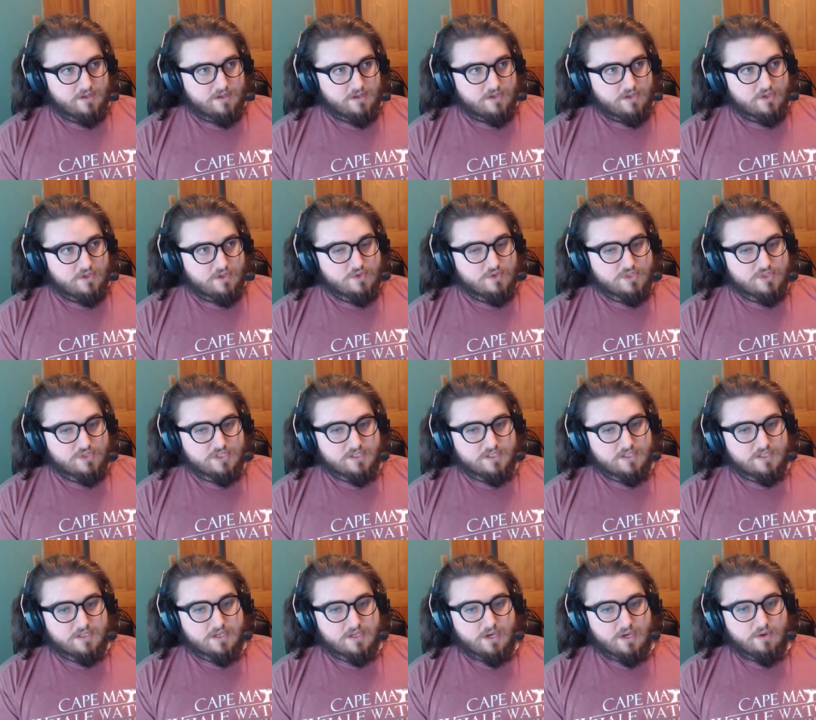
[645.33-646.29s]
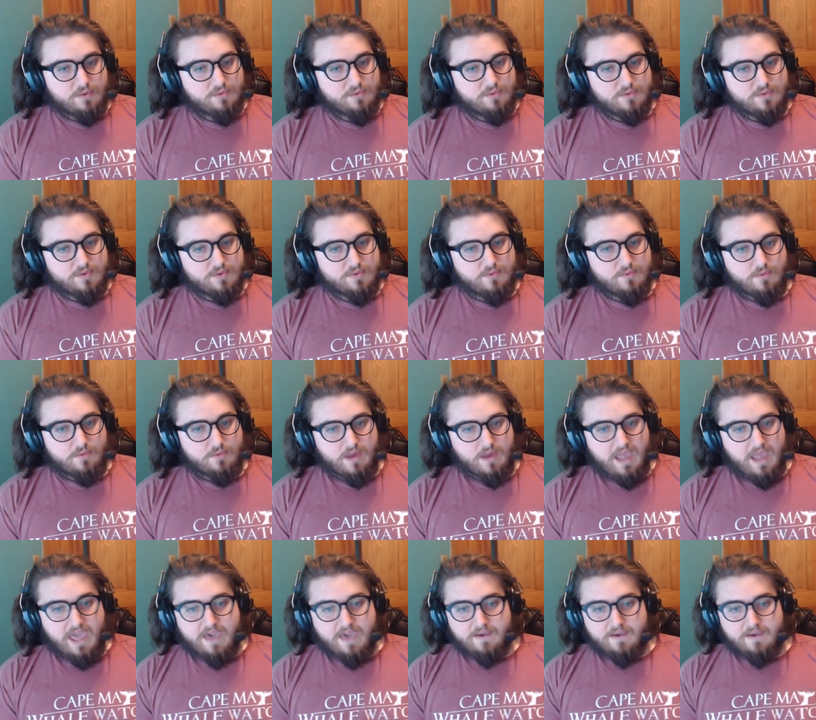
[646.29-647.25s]
you should go through
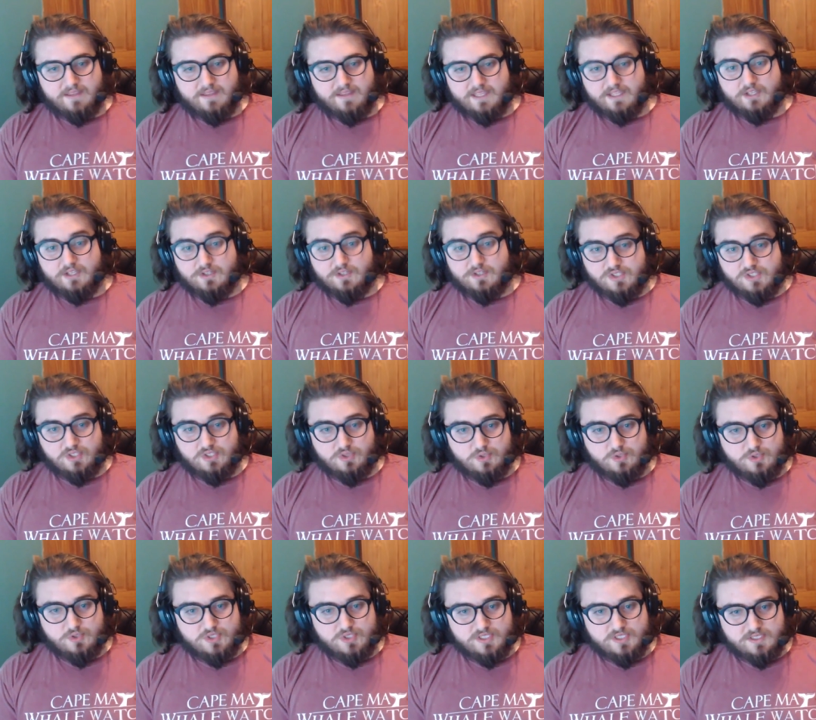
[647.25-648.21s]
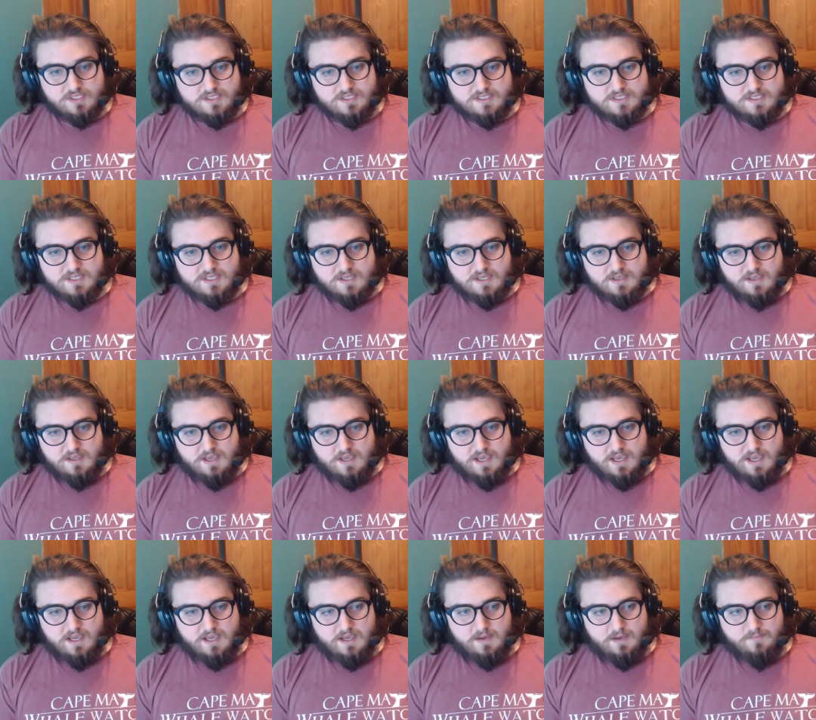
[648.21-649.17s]
eh, like your solutions
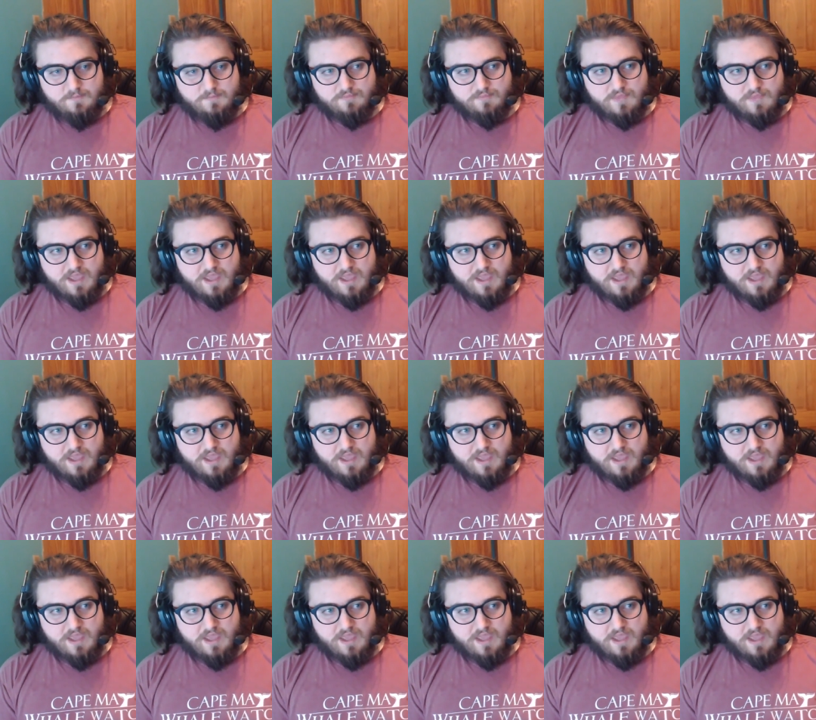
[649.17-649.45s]
um,